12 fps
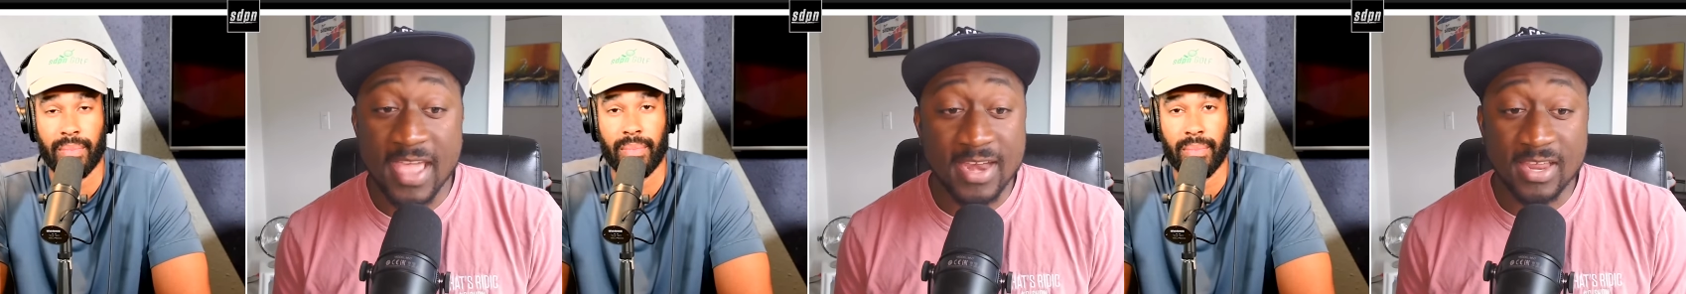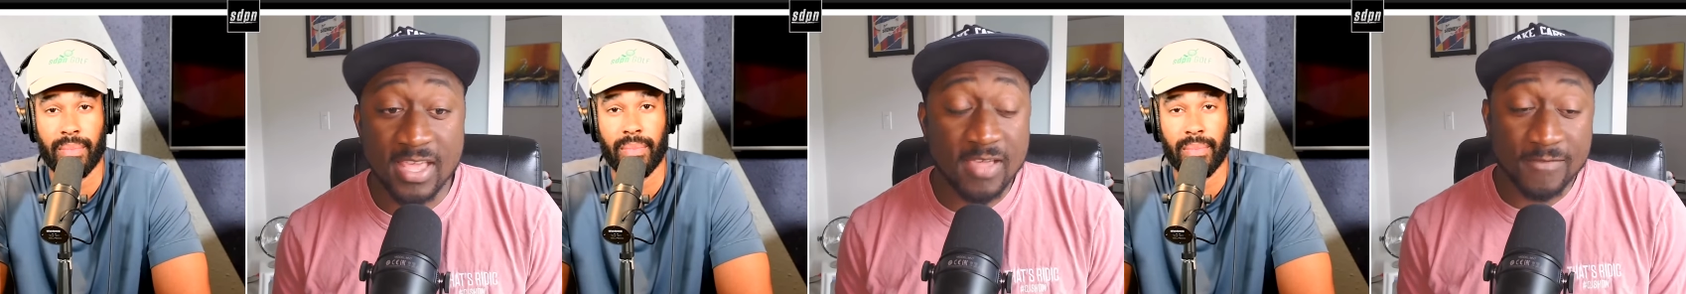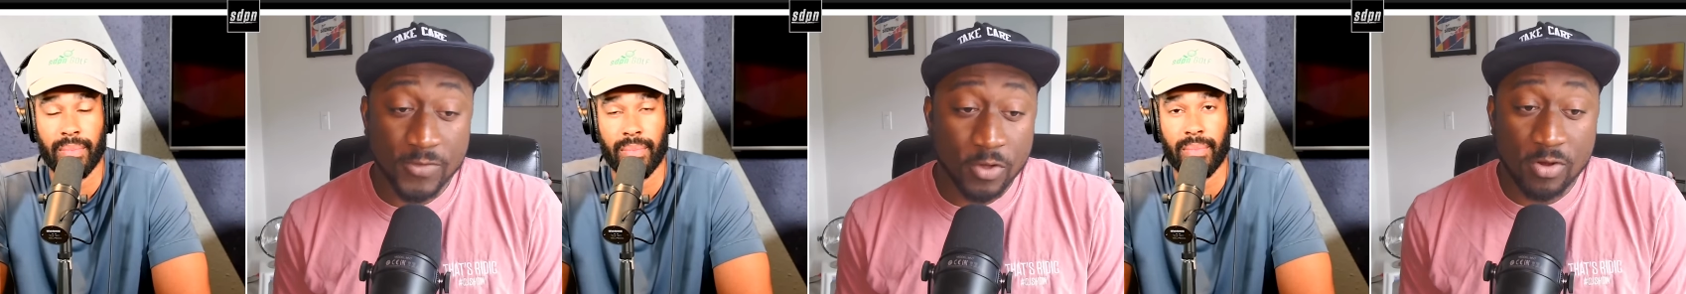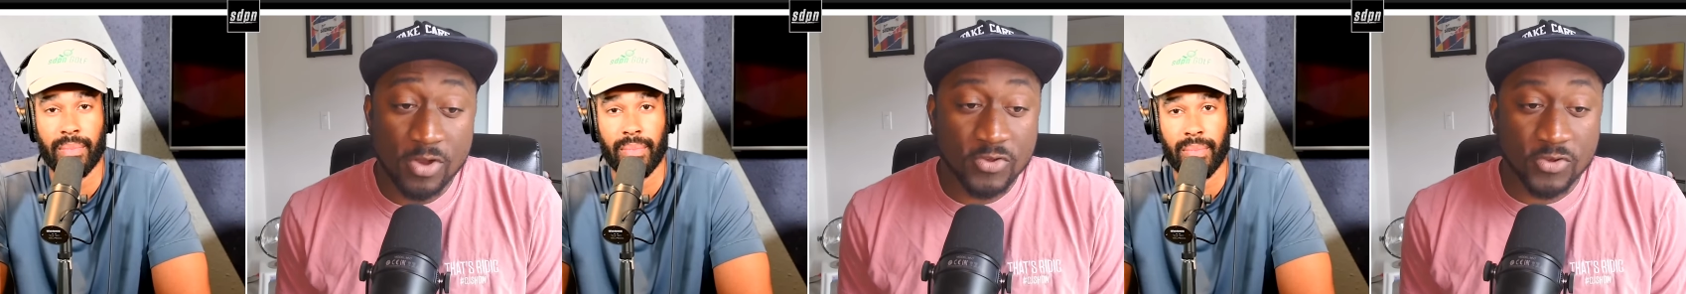Speaker 1: And
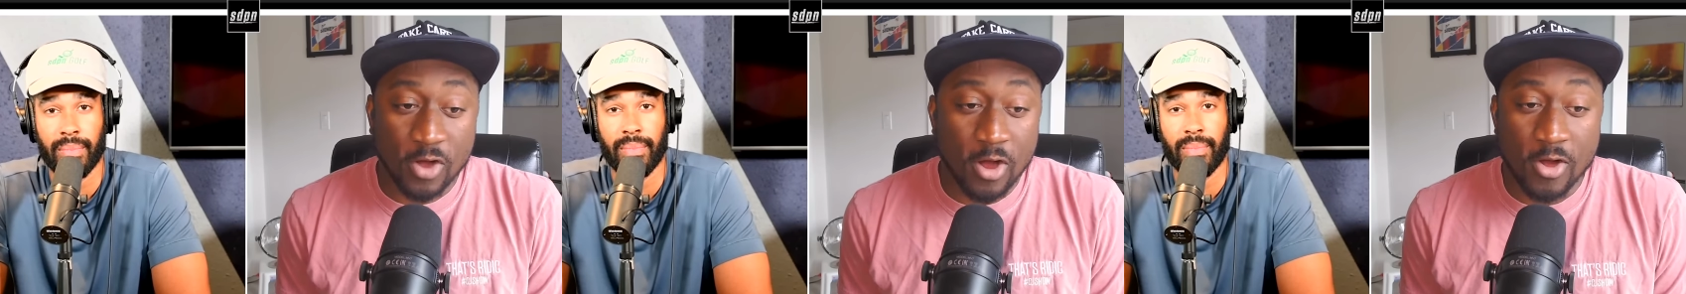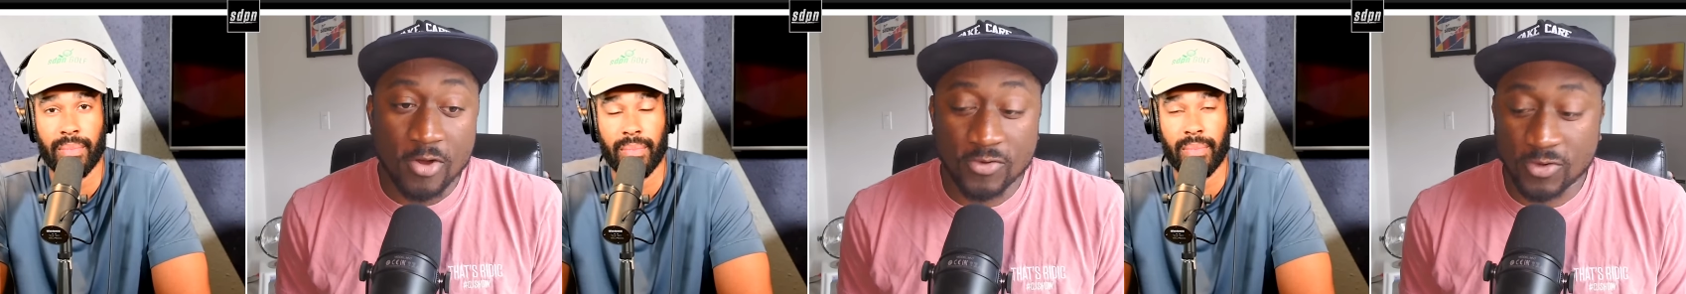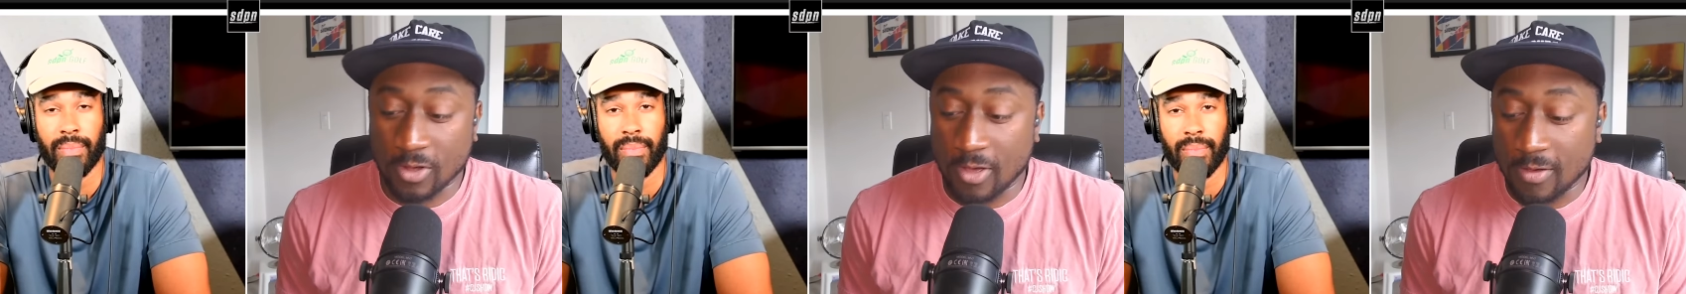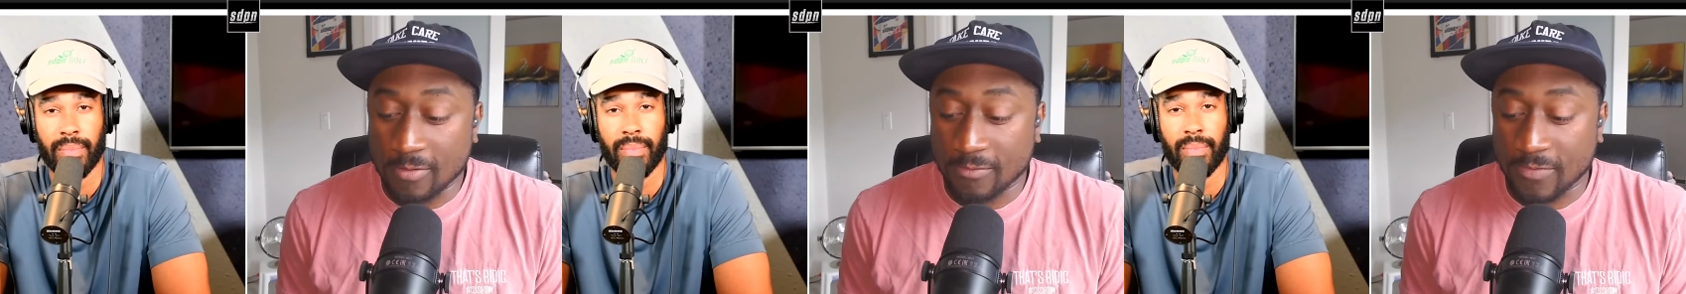if you're in charge
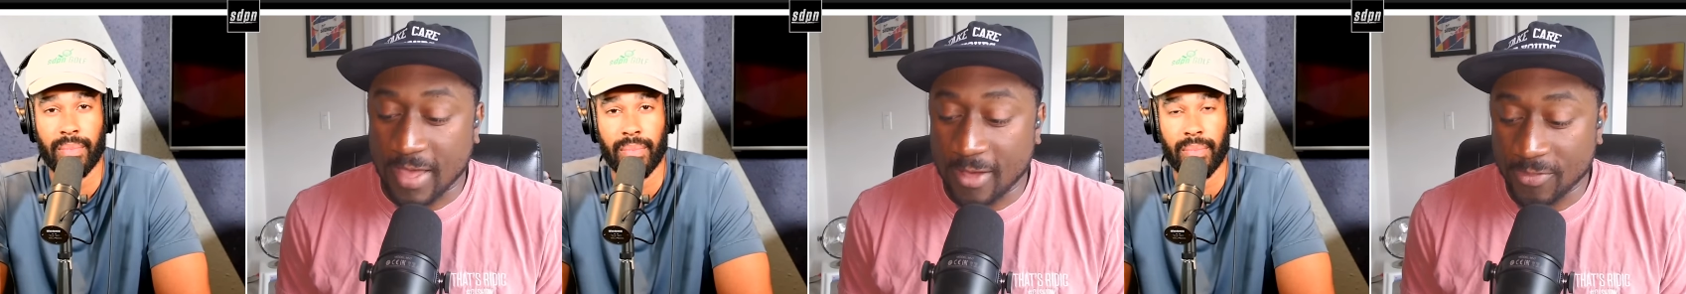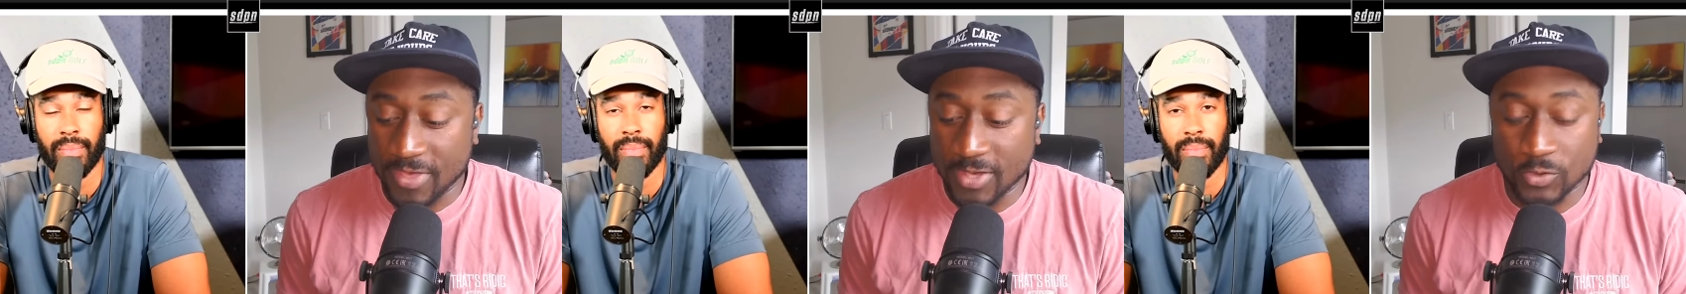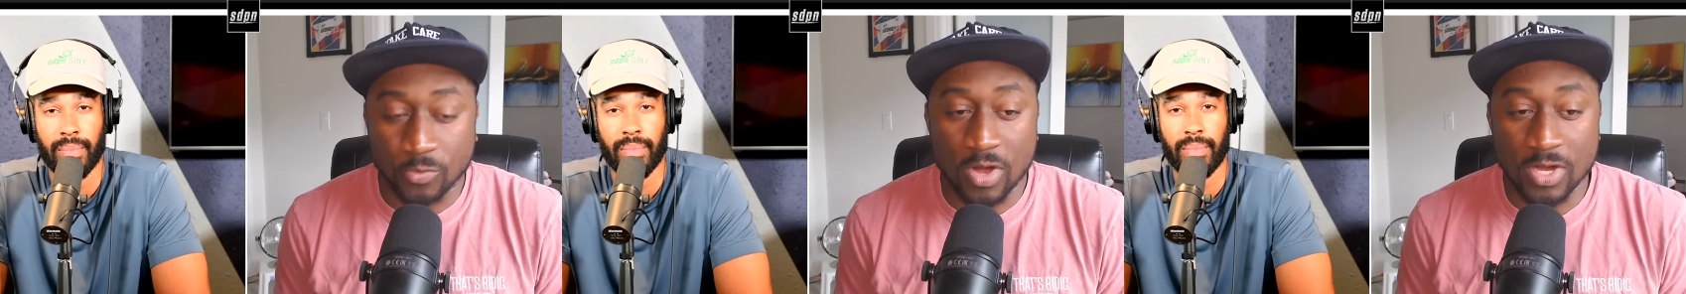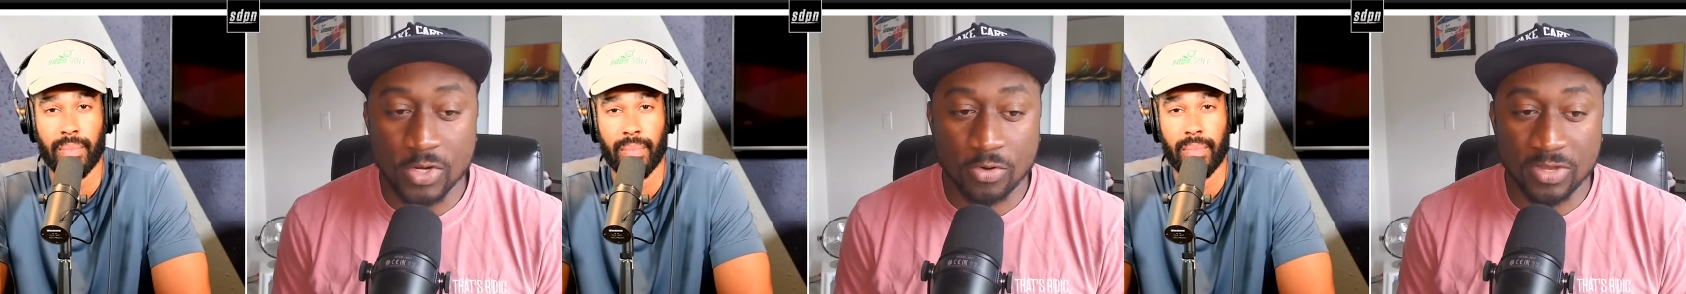of how things
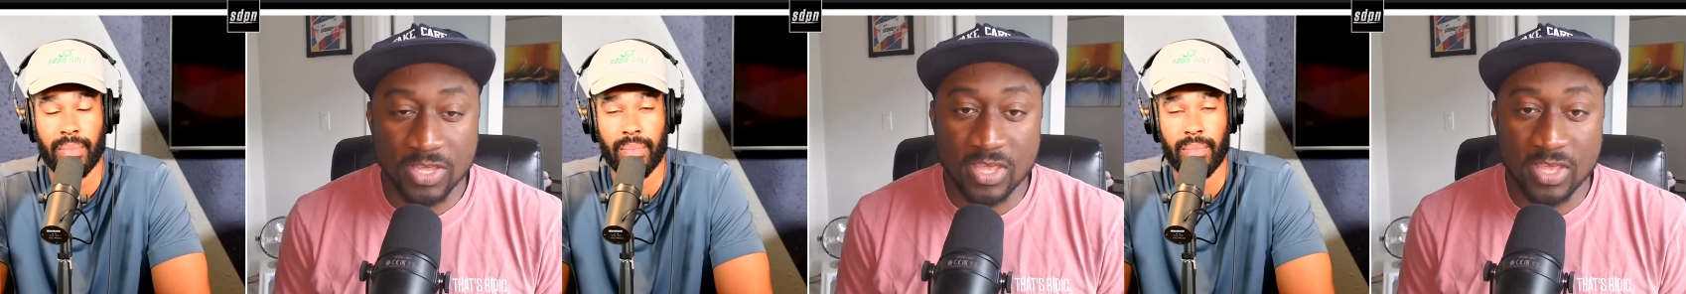run in your